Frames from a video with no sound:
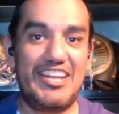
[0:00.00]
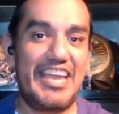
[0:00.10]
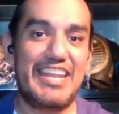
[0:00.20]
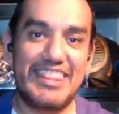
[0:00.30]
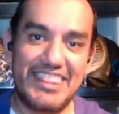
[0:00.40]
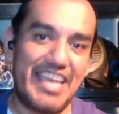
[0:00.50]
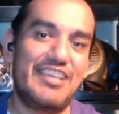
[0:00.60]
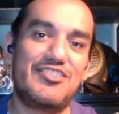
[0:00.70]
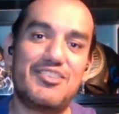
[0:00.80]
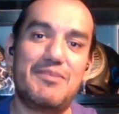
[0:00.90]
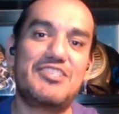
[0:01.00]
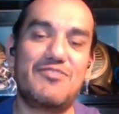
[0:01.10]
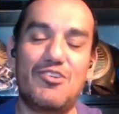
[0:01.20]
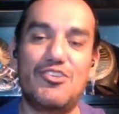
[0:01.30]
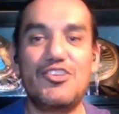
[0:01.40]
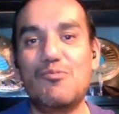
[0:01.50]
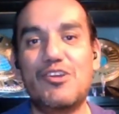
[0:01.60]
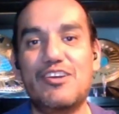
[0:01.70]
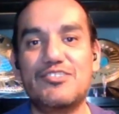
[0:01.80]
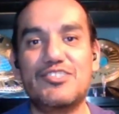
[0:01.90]
Again, thank you so much for all you
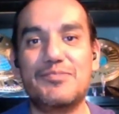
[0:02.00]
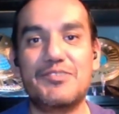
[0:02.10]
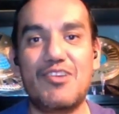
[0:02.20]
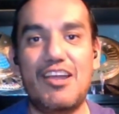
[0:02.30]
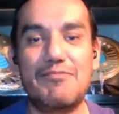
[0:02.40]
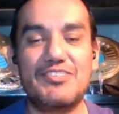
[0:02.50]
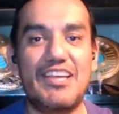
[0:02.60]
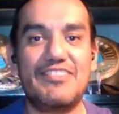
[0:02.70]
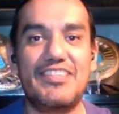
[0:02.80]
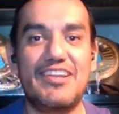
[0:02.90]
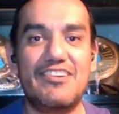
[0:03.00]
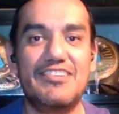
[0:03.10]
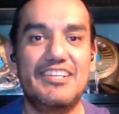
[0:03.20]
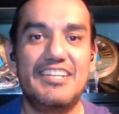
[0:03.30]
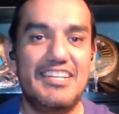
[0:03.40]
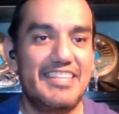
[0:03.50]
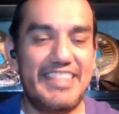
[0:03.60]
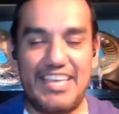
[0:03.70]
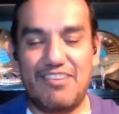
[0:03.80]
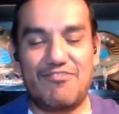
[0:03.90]
100 subscribers out there.
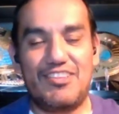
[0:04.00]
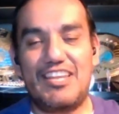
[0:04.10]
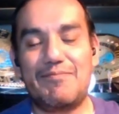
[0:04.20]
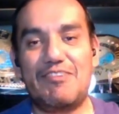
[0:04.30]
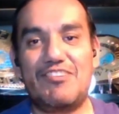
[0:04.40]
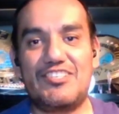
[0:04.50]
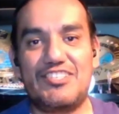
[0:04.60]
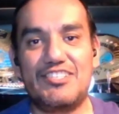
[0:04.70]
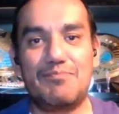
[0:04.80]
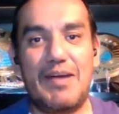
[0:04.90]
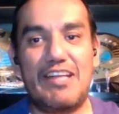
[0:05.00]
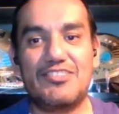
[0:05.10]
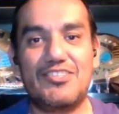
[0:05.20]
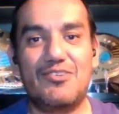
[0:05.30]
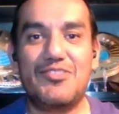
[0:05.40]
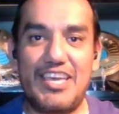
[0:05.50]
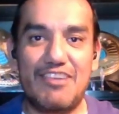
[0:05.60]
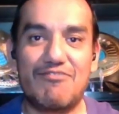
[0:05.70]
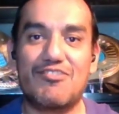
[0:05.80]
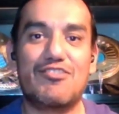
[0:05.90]
Thank you for letting me reach this milestone. Thank
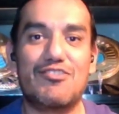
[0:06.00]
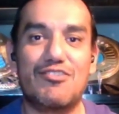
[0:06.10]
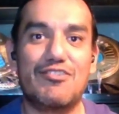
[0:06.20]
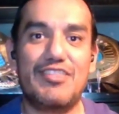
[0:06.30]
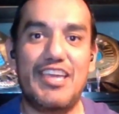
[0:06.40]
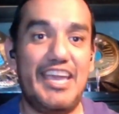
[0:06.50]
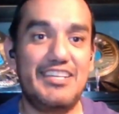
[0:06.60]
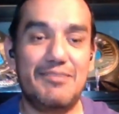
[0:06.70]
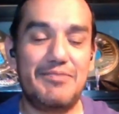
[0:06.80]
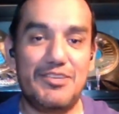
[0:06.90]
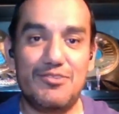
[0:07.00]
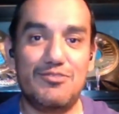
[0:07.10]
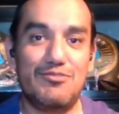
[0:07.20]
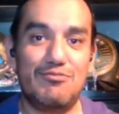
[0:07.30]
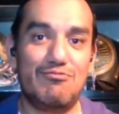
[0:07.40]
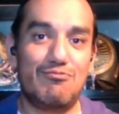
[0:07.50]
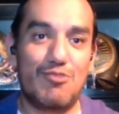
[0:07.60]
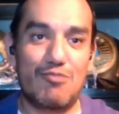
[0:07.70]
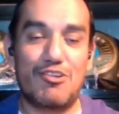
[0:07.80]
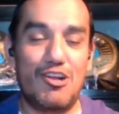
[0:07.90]
you for the AEW,
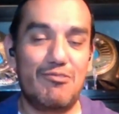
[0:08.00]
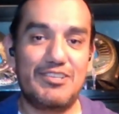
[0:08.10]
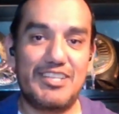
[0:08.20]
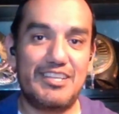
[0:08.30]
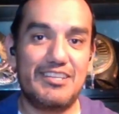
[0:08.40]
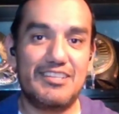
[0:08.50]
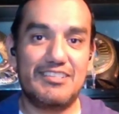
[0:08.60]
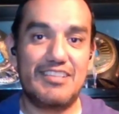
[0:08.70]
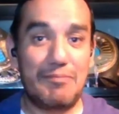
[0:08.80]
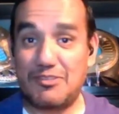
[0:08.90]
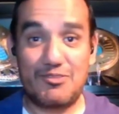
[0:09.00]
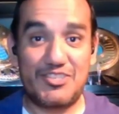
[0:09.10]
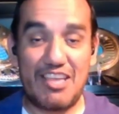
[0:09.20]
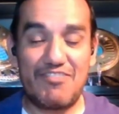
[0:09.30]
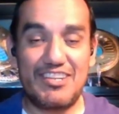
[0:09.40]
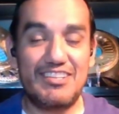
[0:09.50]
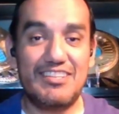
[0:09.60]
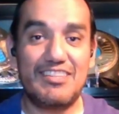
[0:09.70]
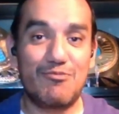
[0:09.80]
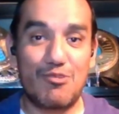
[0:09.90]
where we're going to episode
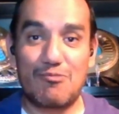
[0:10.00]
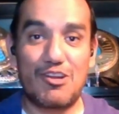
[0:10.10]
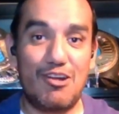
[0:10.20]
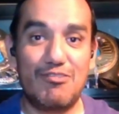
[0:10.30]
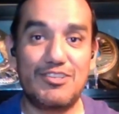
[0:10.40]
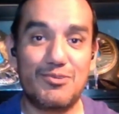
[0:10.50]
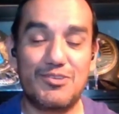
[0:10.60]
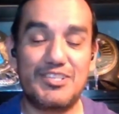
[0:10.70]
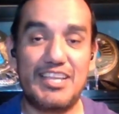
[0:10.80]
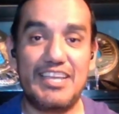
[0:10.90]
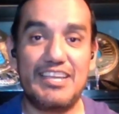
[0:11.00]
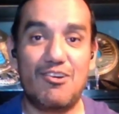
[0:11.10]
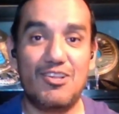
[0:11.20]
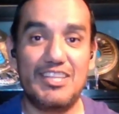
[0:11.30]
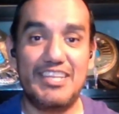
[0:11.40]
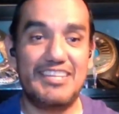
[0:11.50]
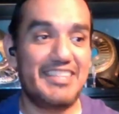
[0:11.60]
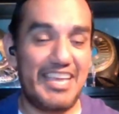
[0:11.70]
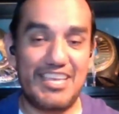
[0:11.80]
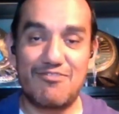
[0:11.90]
7, where we're going towards All In.
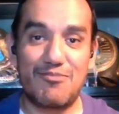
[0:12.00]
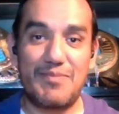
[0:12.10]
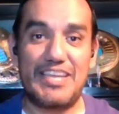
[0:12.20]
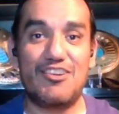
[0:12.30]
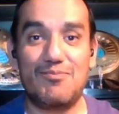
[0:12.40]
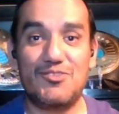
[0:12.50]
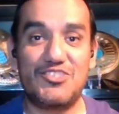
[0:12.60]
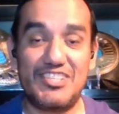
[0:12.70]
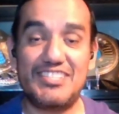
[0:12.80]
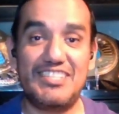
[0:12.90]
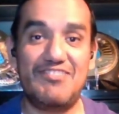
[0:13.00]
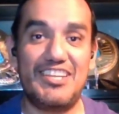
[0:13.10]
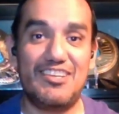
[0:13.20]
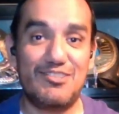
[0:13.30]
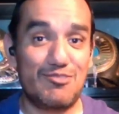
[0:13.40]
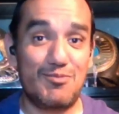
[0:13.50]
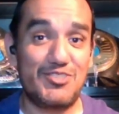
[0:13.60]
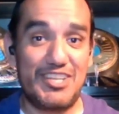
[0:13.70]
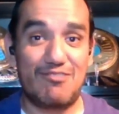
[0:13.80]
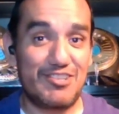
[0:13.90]
Thank you for making it almost 60 videos. We're
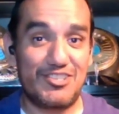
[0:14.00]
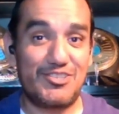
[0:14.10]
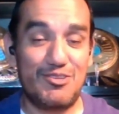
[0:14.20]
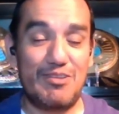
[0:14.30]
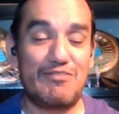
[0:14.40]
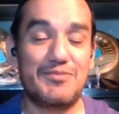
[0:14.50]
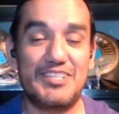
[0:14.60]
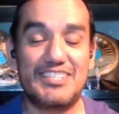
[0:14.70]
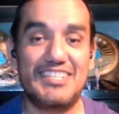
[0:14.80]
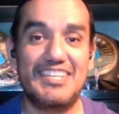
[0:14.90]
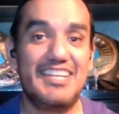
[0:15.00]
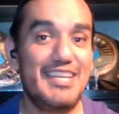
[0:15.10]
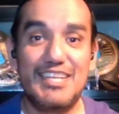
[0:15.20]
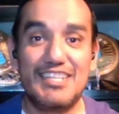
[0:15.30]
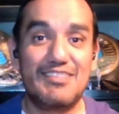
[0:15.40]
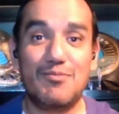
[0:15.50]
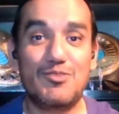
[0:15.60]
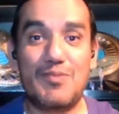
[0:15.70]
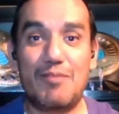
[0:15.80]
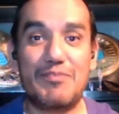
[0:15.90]
almost there. We're just 2 away from 60.
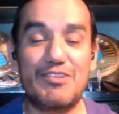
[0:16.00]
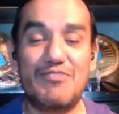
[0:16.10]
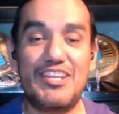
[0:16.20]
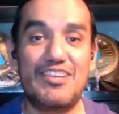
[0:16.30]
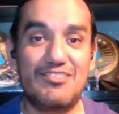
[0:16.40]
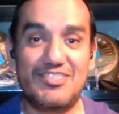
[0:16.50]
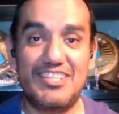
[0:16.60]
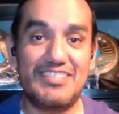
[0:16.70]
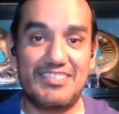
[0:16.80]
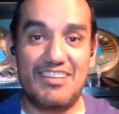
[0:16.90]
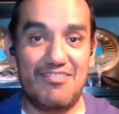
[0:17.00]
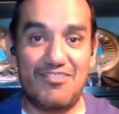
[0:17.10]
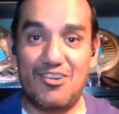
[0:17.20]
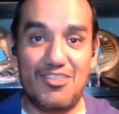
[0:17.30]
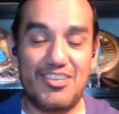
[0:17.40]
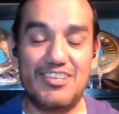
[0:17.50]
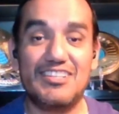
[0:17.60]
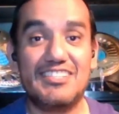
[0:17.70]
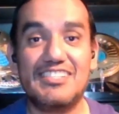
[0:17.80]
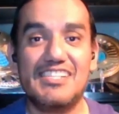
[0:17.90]
Most popular video since of all
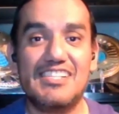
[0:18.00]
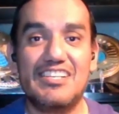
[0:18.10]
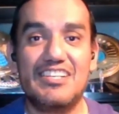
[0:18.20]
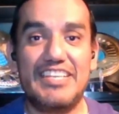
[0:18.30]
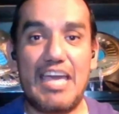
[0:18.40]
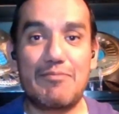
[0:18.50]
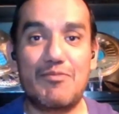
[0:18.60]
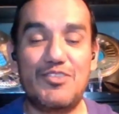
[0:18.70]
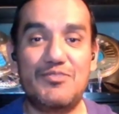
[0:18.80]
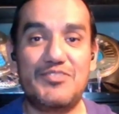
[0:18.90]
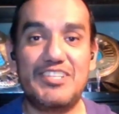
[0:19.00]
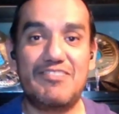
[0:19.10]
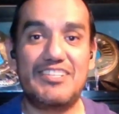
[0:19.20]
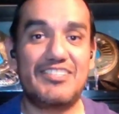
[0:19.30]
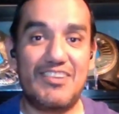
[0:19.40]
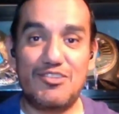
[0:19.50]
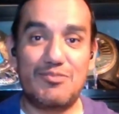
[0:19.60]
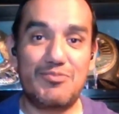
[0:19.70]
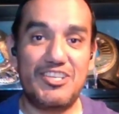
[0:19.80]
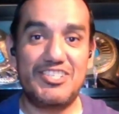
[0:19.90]
the Gabbin with Oof series. So I do
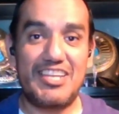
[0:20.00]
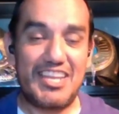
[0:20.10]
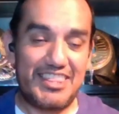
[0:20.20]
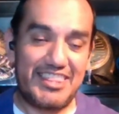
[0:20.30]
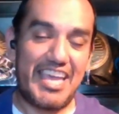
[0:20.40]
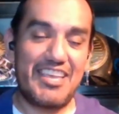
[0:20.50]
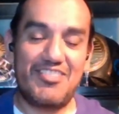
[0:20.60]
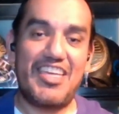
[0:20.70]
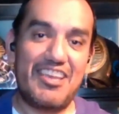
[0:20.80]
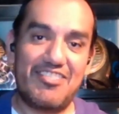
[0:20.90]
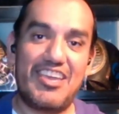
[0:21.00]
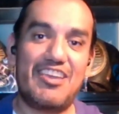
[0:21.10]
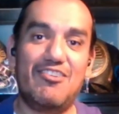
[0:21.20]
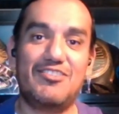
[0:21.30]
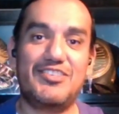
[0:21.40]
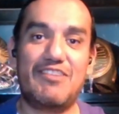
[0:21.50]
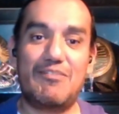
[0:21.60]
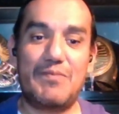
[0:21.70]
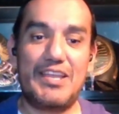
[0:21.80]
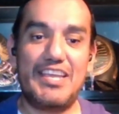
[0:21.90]
appreciate it. Thank you all to
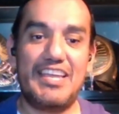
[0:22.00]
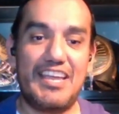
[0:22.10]
everybody.